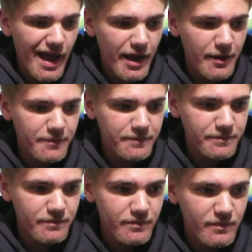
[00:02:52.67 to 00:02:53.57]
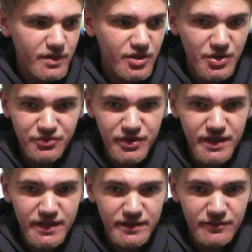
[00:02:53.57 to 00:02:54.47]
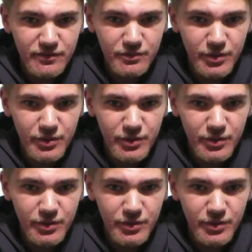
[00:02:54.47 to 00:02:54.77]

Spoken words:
So it's really,